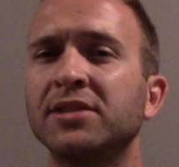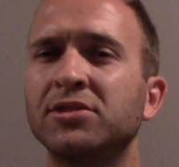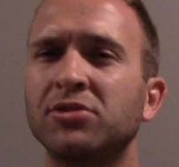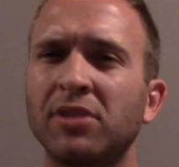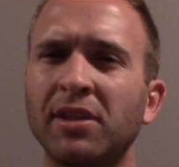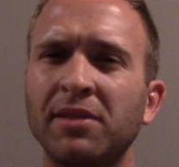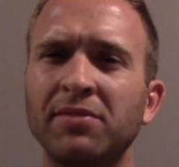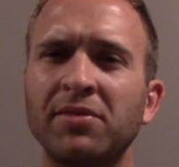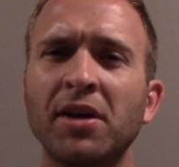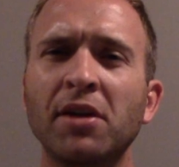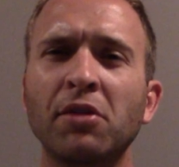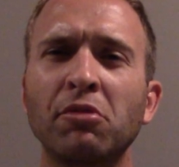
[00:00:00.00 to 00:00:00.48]
So
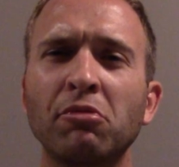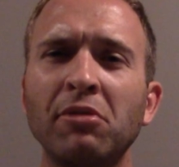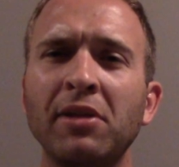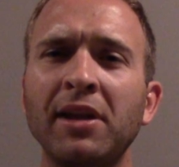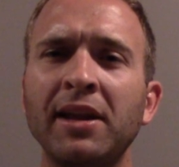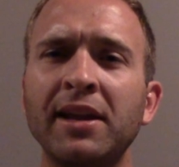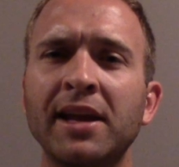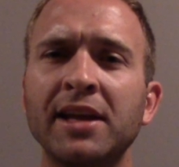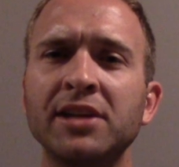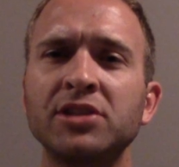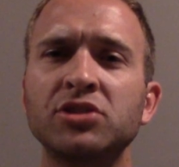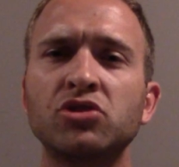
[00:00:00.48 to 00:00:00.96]
they've done a
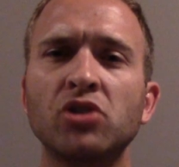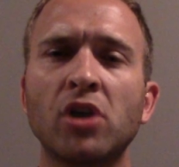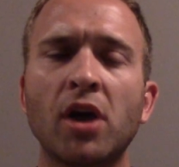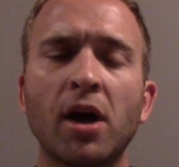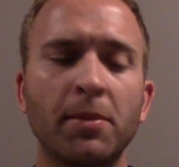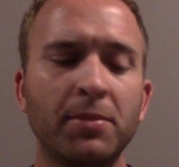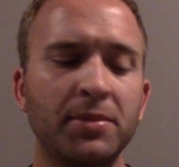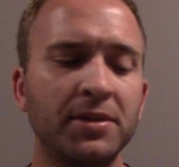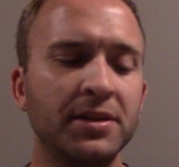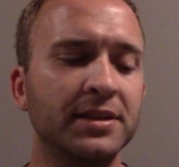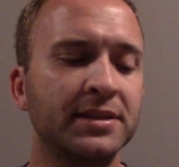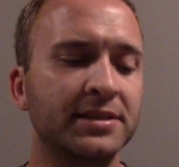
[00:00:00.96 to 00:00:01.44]
really nice
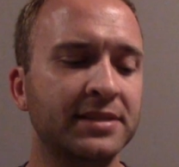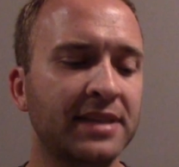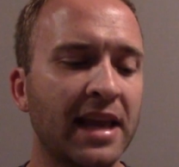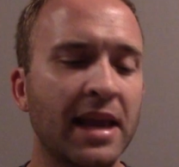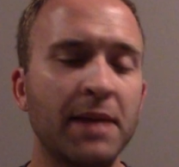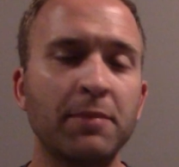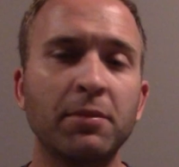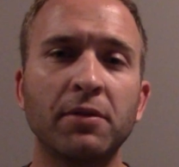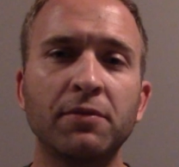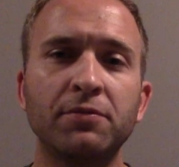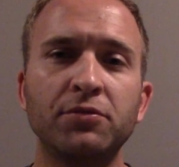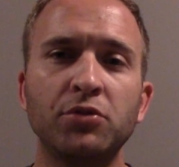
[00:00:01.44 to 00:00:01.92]
job in this
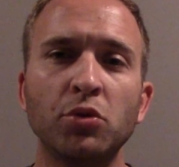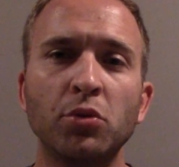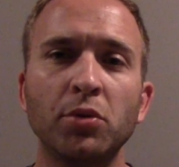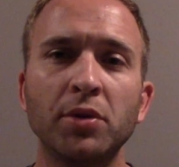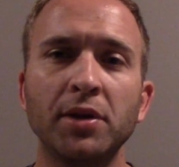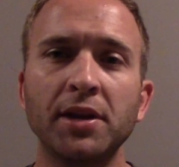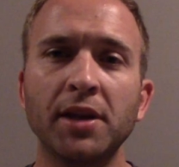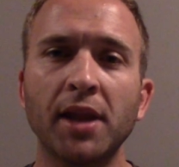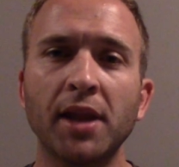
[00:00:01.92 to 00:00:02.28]
game of doing